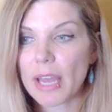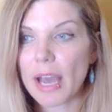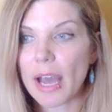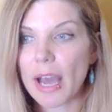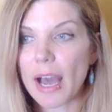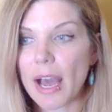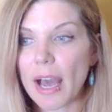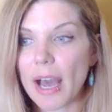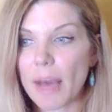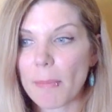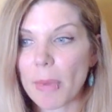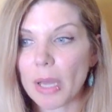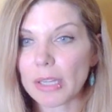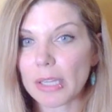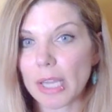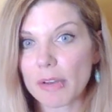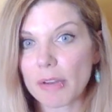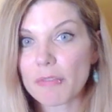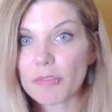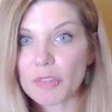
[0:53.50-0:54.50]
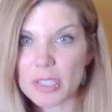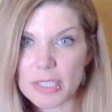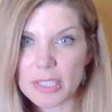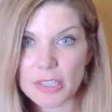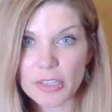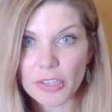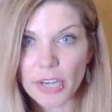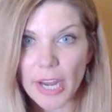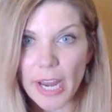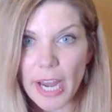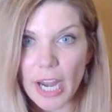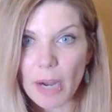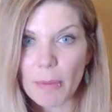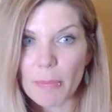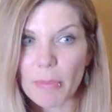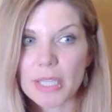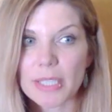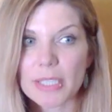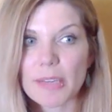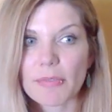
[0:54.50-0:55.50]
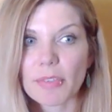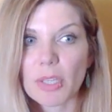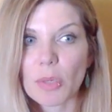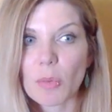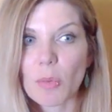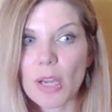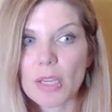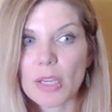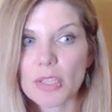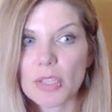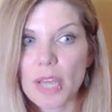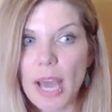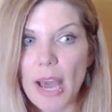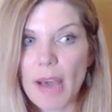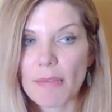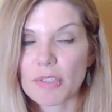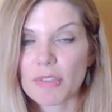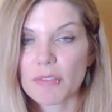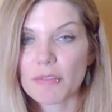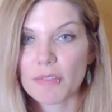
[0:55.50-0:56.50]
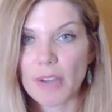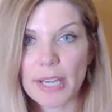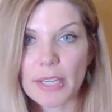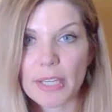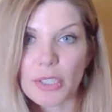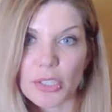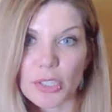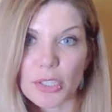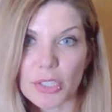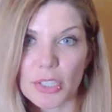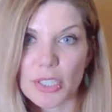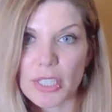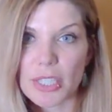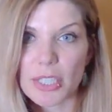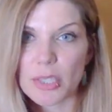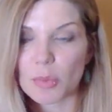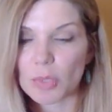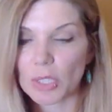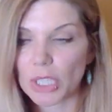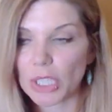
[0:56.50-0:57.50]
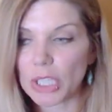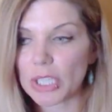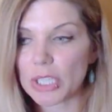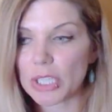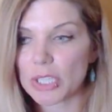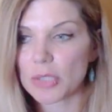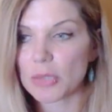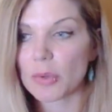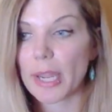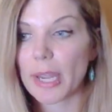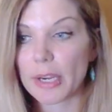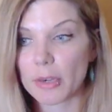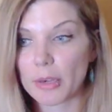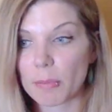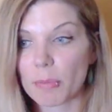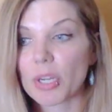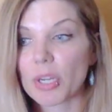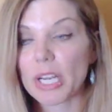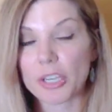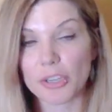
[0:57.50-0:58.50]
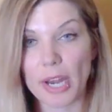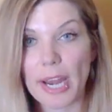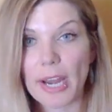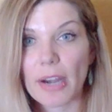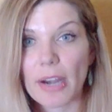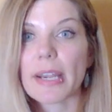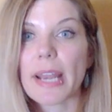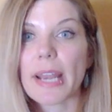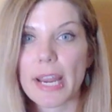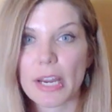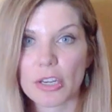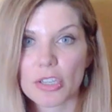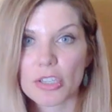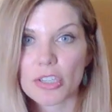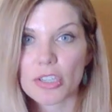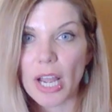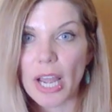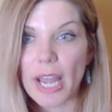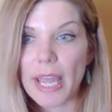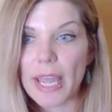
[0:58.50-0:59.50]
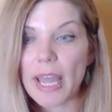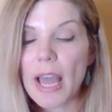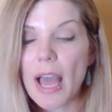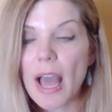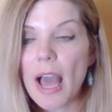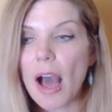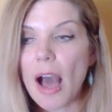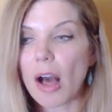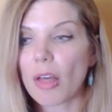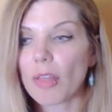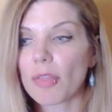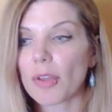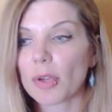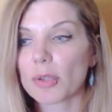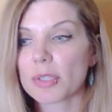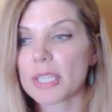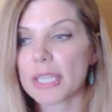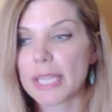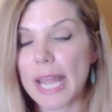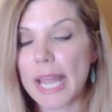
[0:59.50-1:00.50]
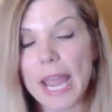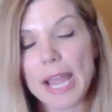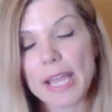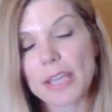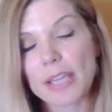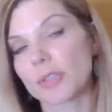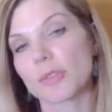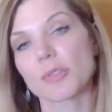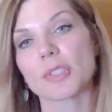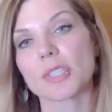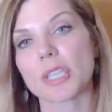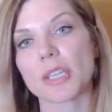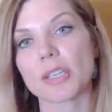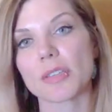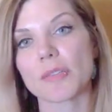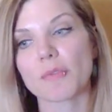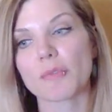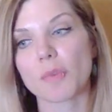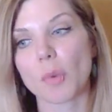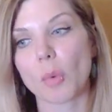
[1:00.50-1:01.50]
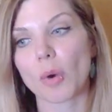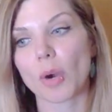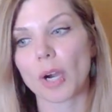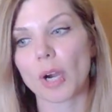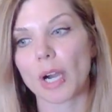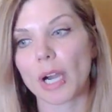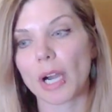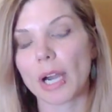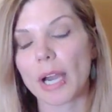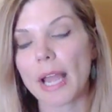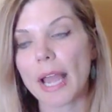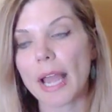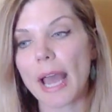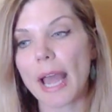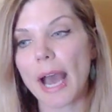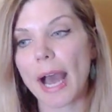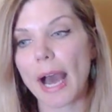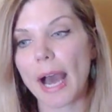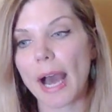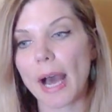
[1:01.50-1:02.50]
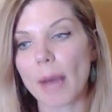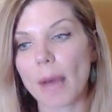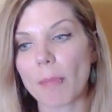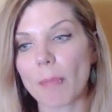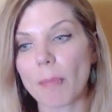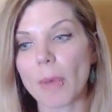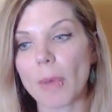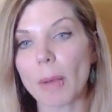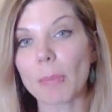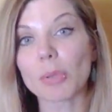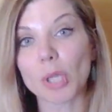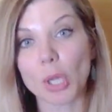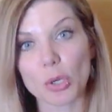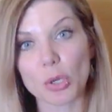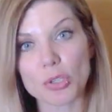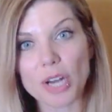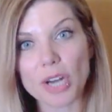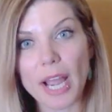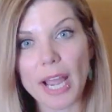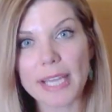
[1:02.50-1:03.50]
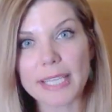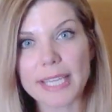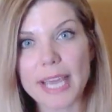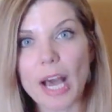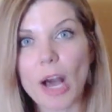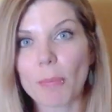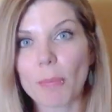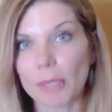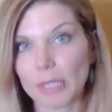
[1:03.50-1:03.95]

a lot of frizz in their hair but definitely want to have defined curls. It's really good to put in your hair and air dry, although today I used it for a blow dry to help